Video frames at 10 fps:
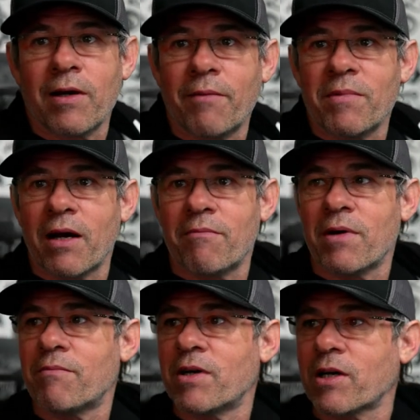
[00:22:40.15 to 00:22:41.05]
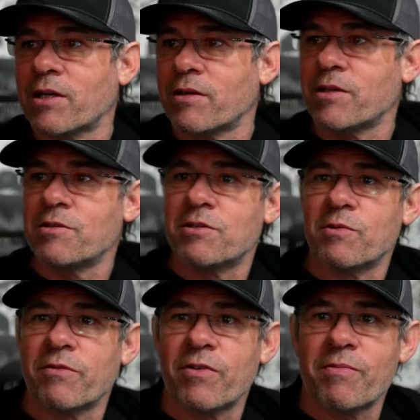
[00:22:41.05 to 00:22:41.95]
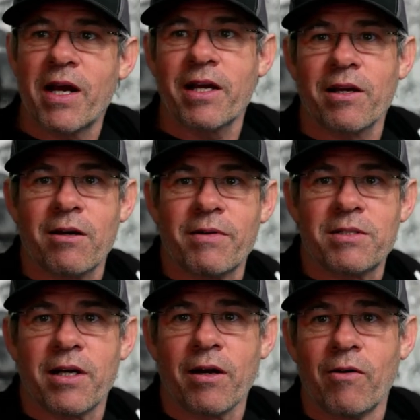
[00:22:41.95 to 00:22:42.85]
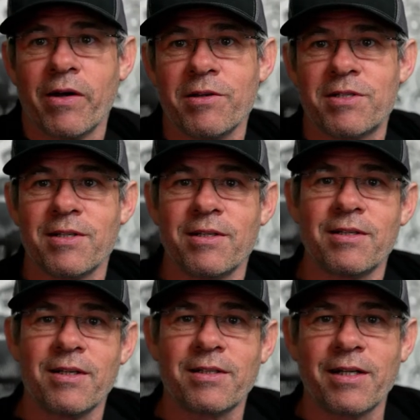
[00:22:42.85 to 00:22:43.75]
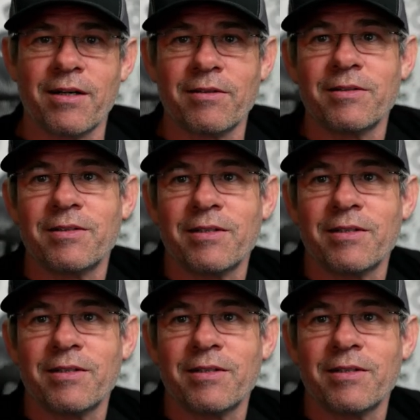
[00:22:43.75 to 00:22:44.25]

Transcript: I'm I'm I'm not gonna use a word for it, but I get comments like, "Oh, are you still in lockdown?"